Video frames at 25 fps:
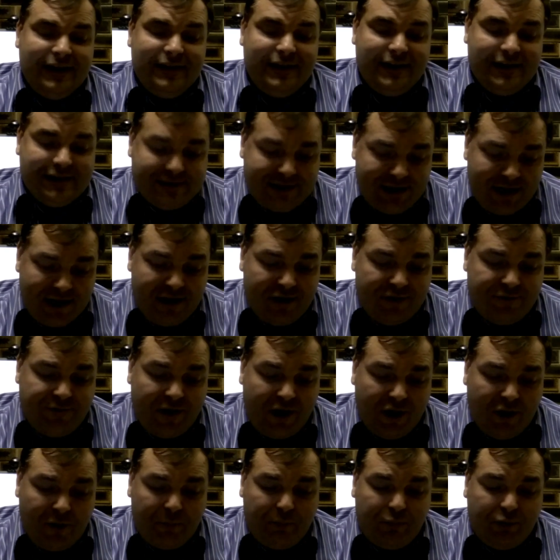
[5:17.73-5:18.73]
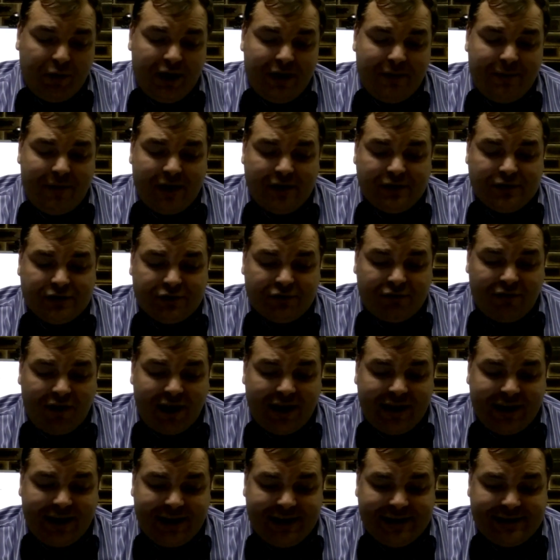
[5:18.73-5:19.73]
The NFL Primo
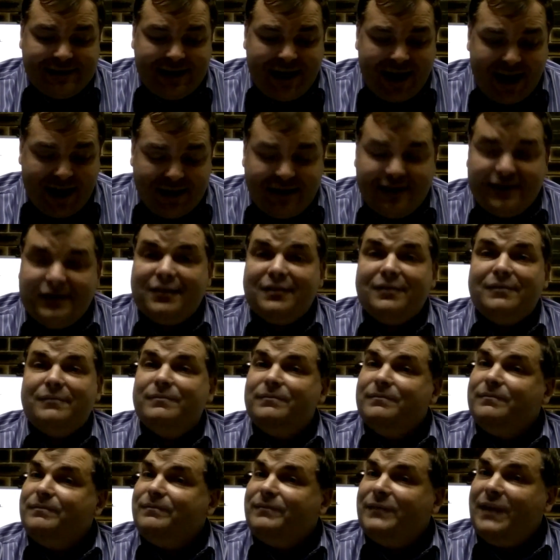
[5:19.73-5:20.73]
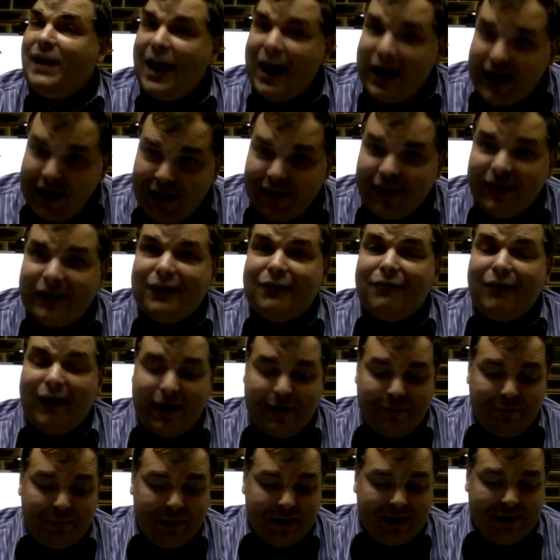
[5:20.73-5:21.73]
striking 10th. Another
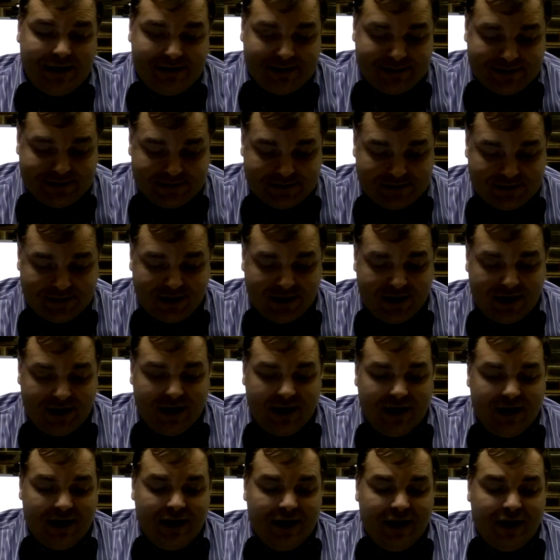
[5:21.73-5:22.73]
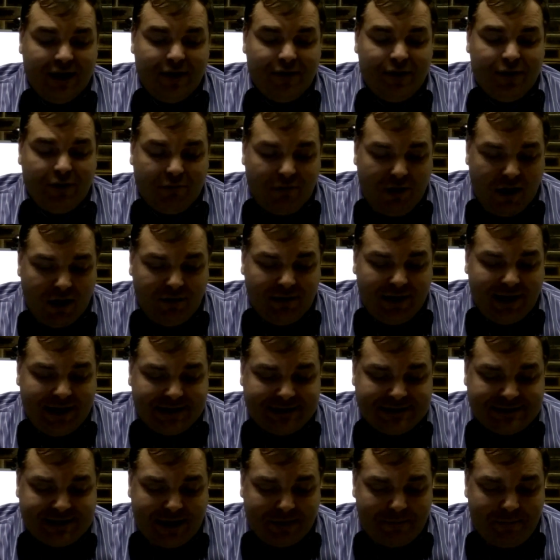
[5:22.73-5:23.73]
great piece. The
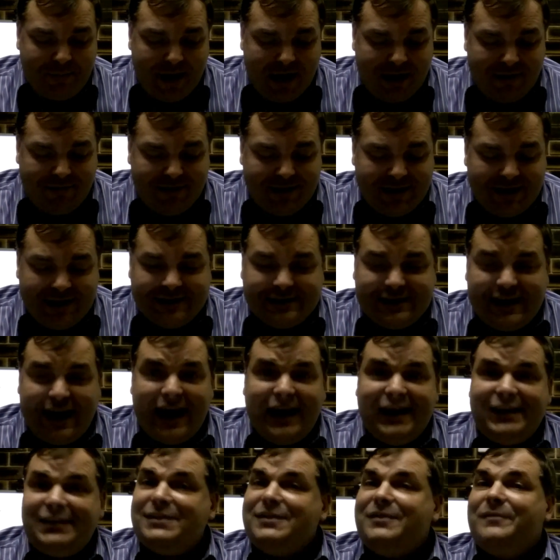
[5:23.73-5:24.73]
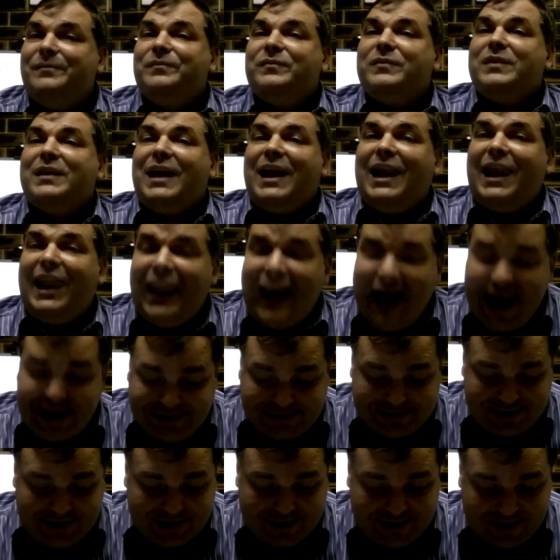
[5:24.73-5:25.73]
Rolex Submariner date.
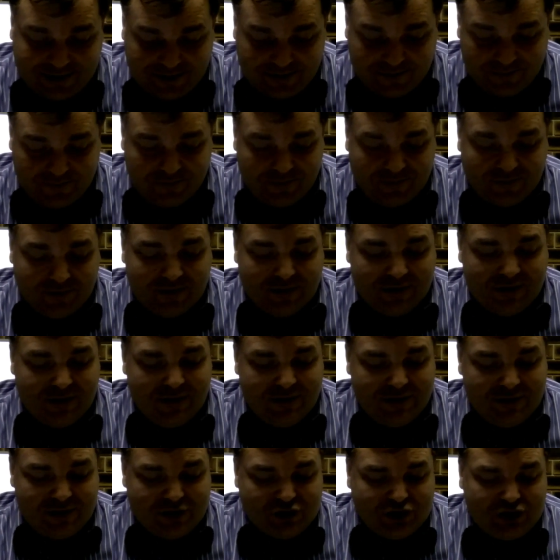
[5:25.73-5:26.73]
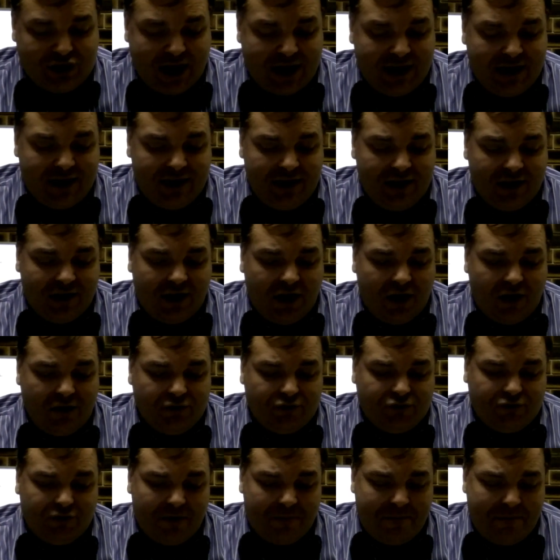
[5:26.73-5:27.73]
Classic. The Jaeger
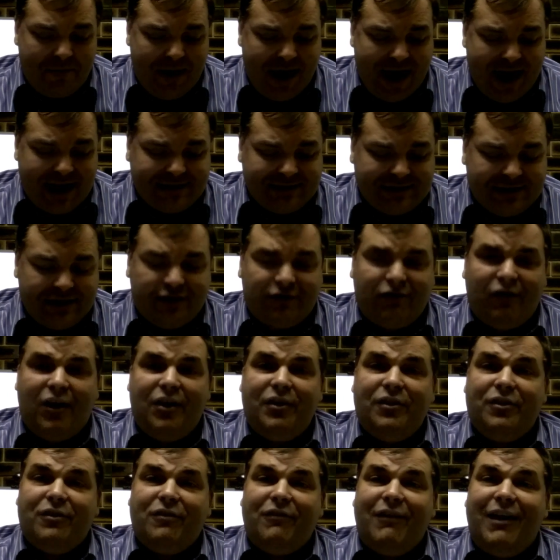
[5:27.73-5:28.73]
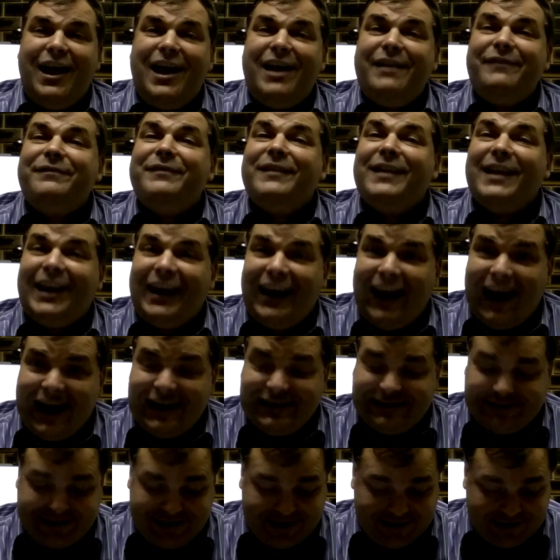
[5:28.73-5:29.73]
LeCoultre Master Chronograph.
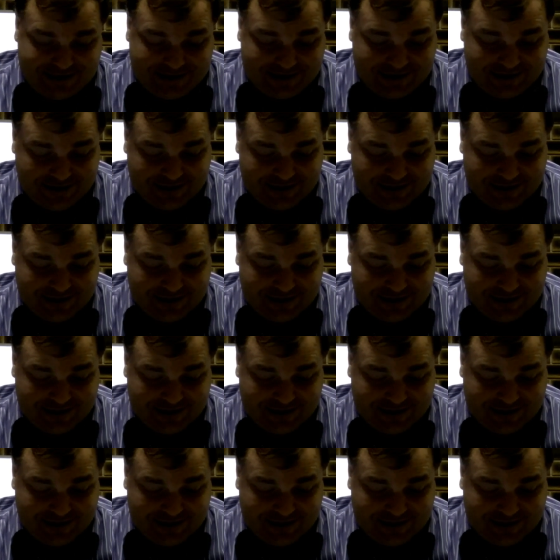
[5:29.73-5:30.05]
Classic.